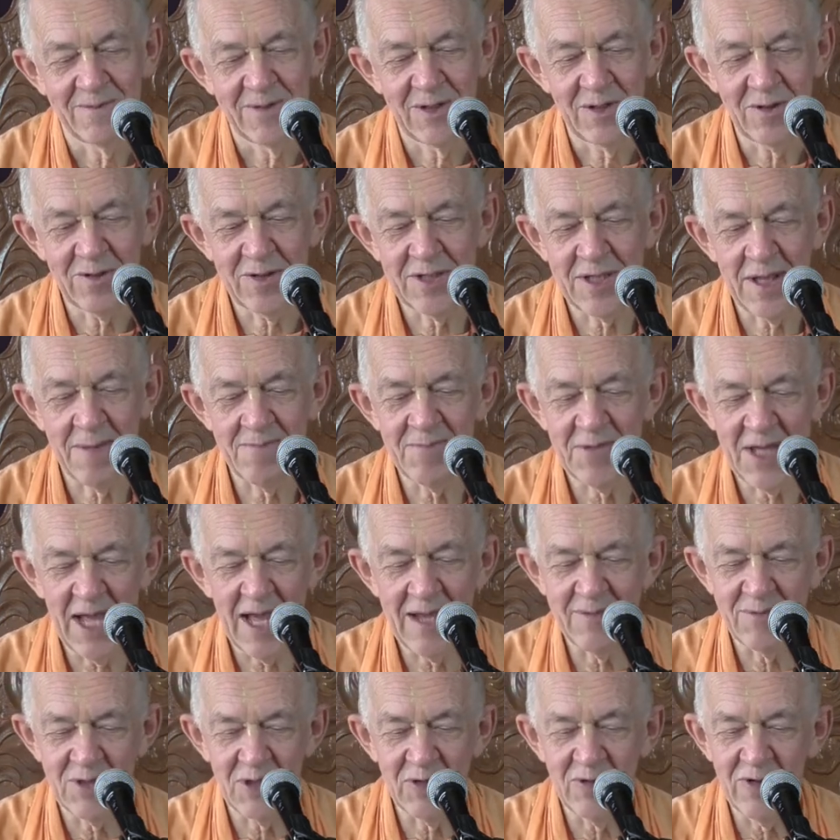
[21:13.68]
You know,
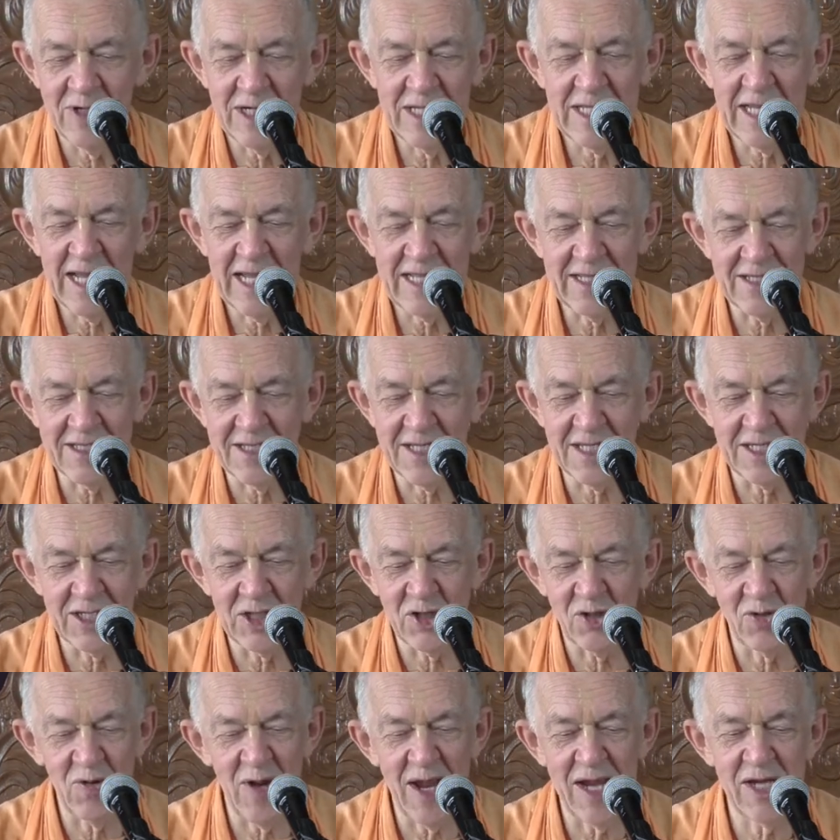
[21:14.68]
sometimes you're in that
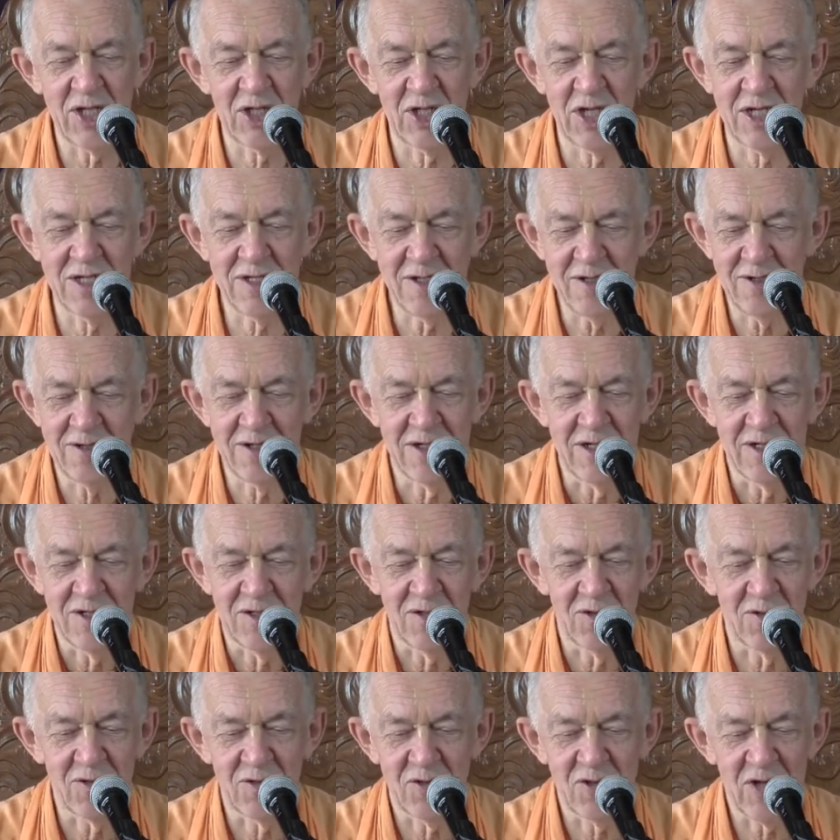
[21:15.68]
situation,
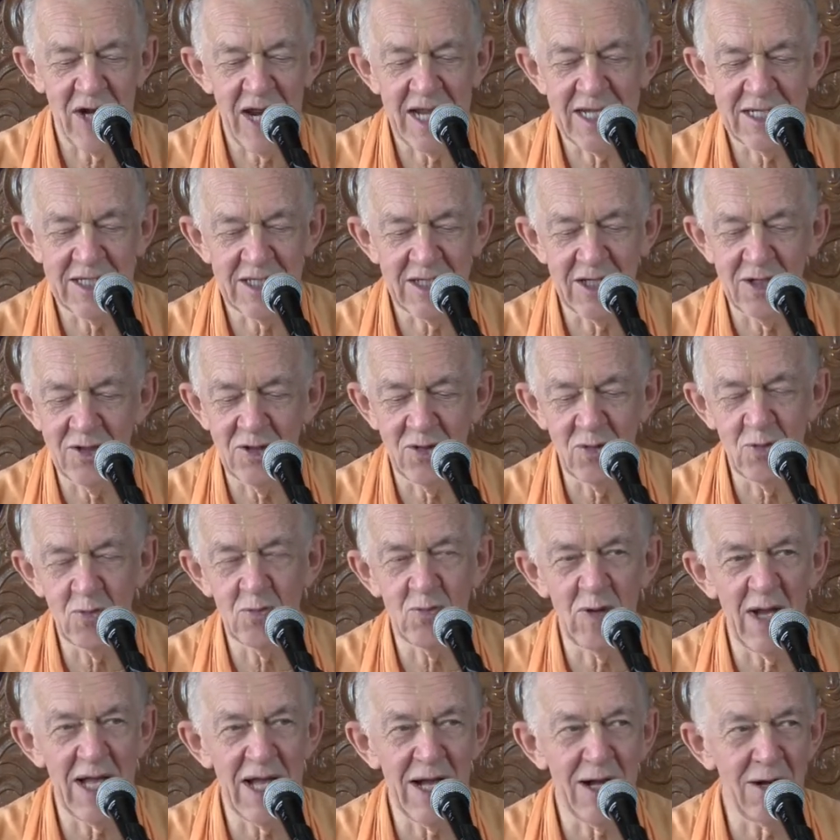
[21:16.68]
you're trying to do
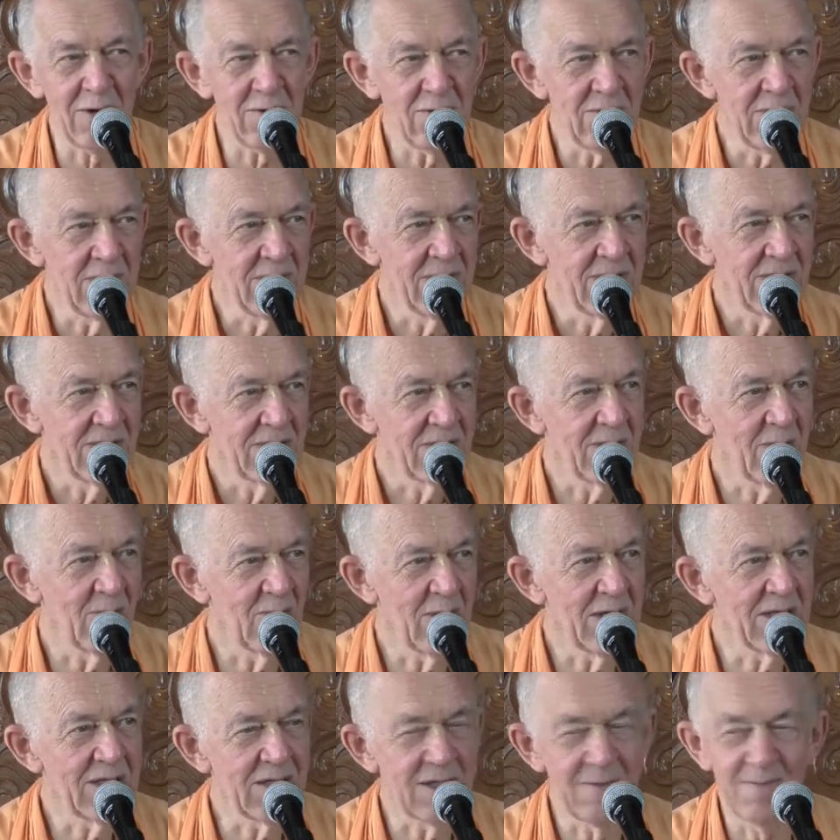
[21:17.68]
well, you
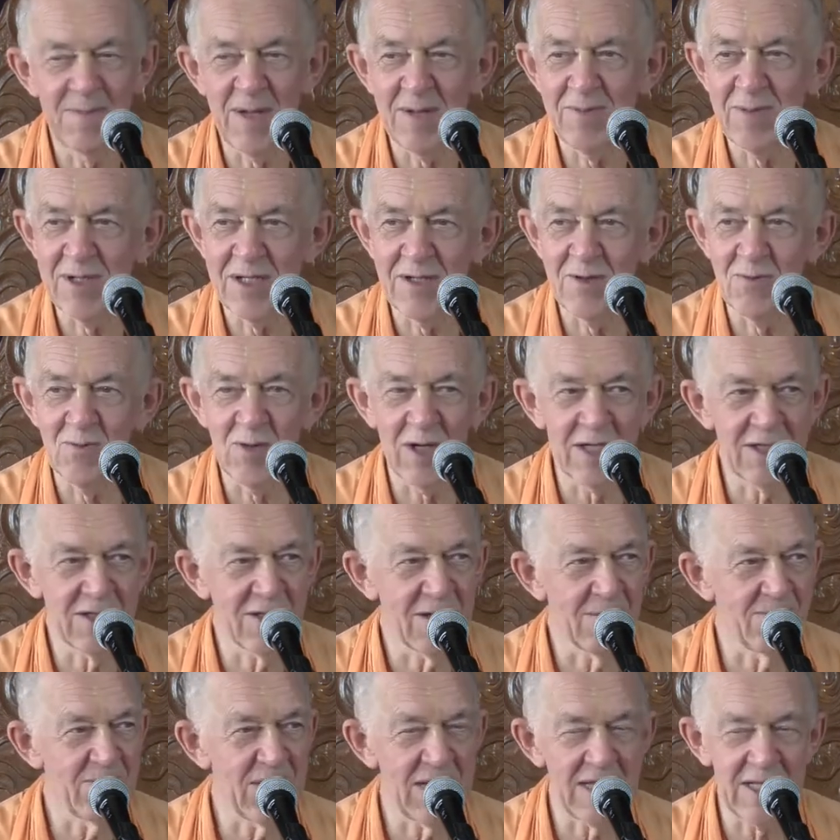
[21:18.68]
want, maybe you
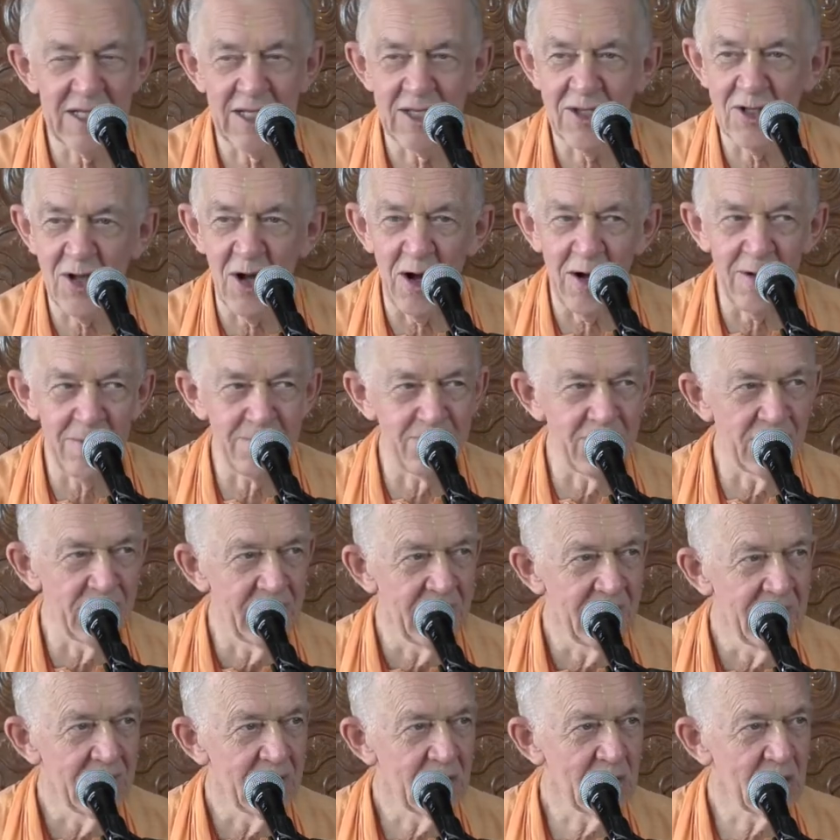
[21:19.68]
want to be the top
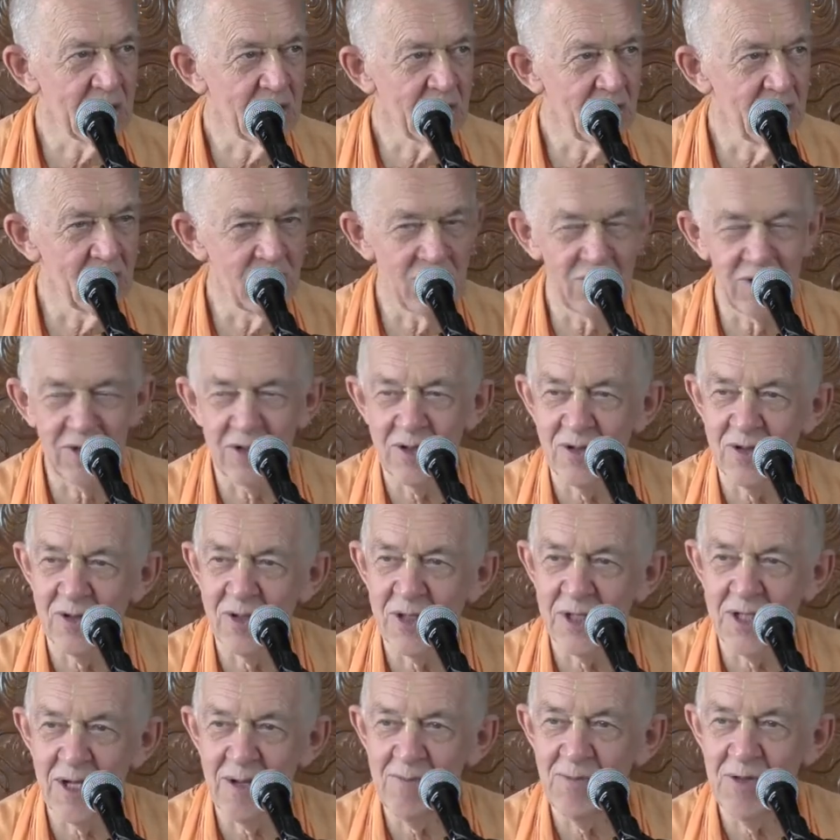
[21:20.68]
student
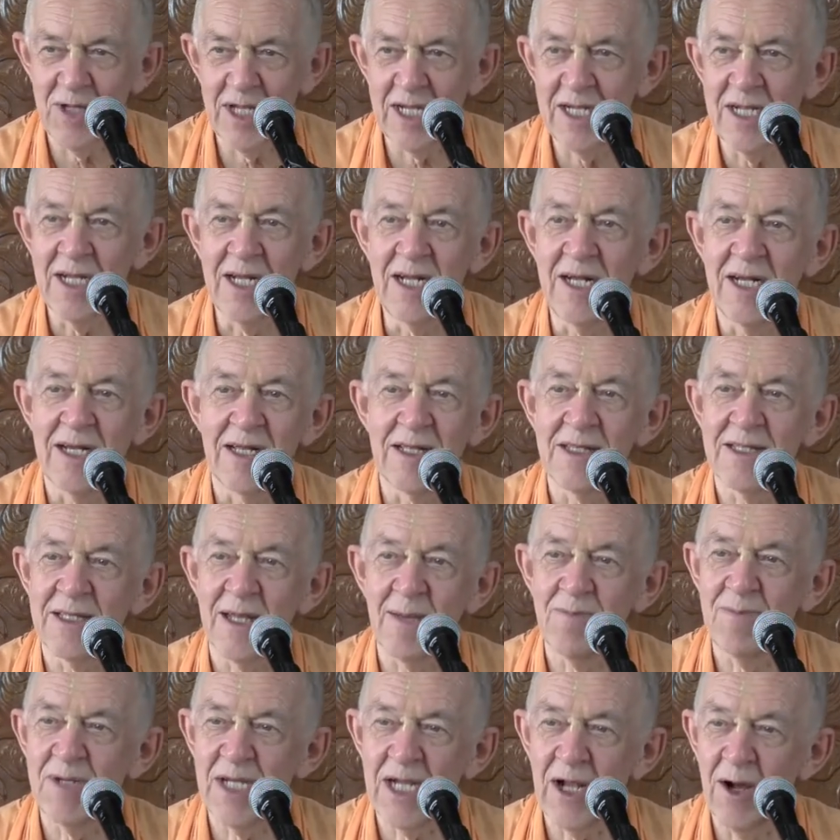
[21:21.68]
or something, and
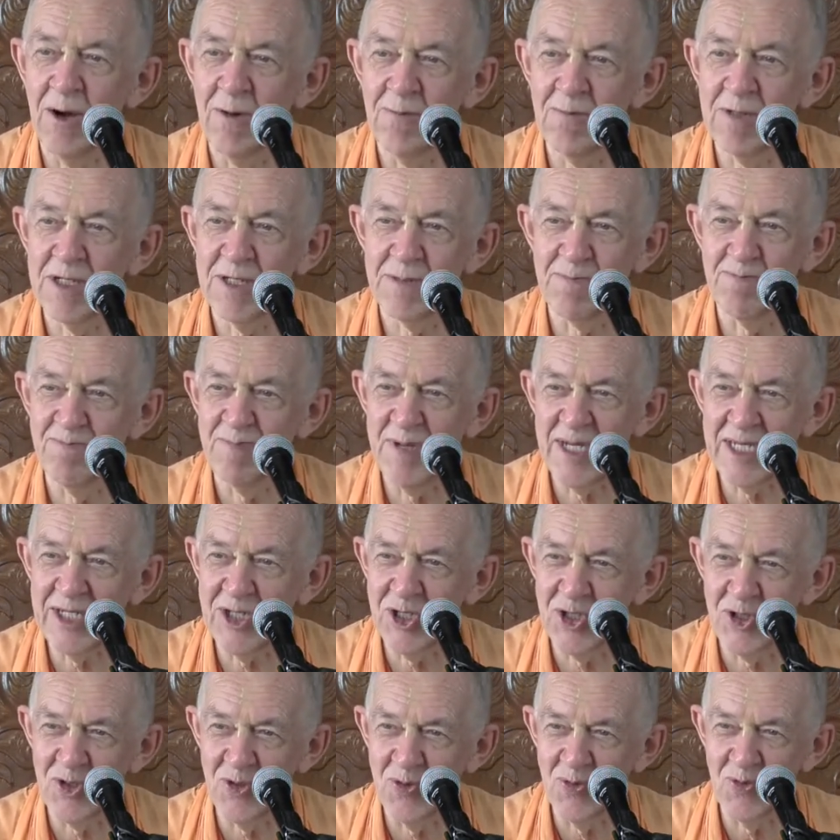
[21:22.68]
somebody always
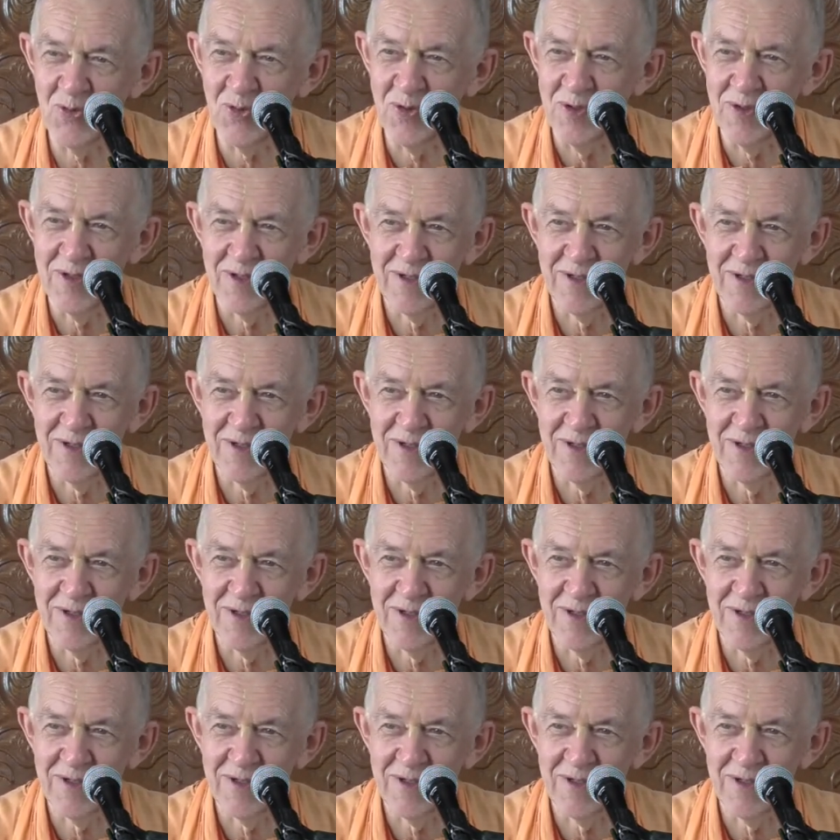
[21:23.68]
beats you.